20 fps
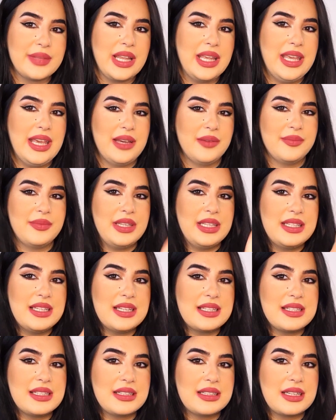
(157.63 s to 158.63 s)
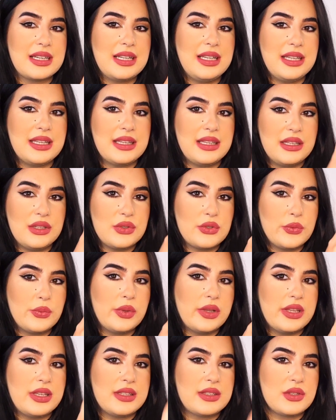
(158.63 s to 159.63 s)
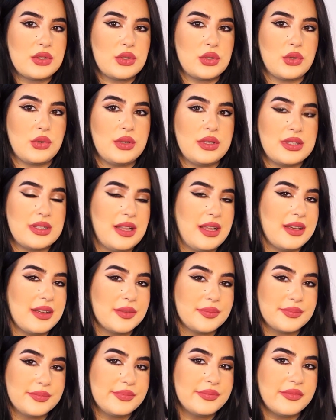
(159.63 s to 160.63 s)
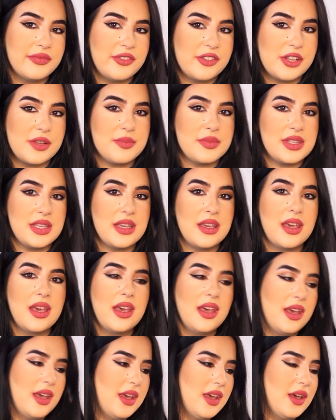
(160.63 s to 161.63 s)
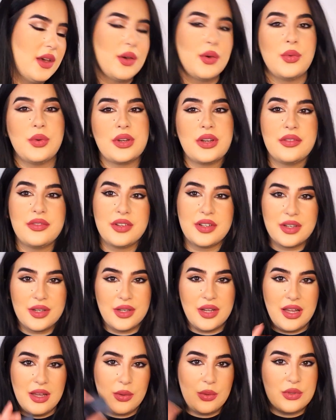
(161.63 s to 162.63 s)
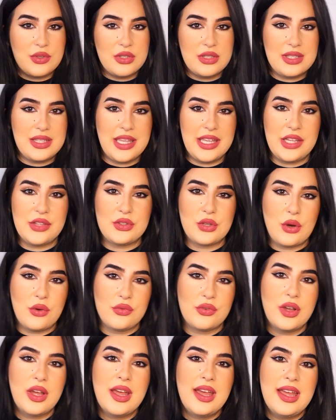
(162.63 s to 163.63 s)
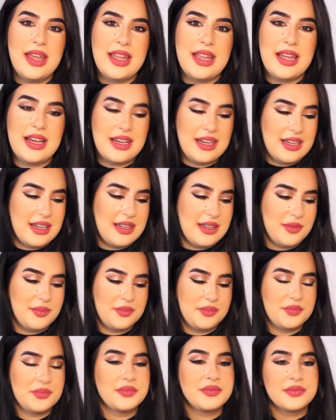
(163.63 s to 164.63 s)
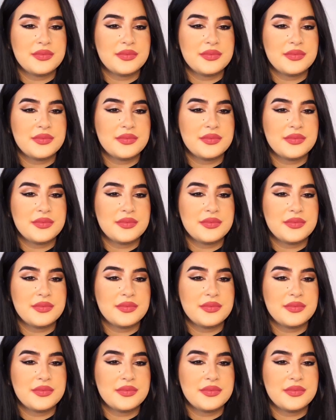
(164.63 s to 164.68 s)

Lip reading: Yeah, it doesn't click into place, so it's like flimsy. Whatever, I will just take it off. Guys,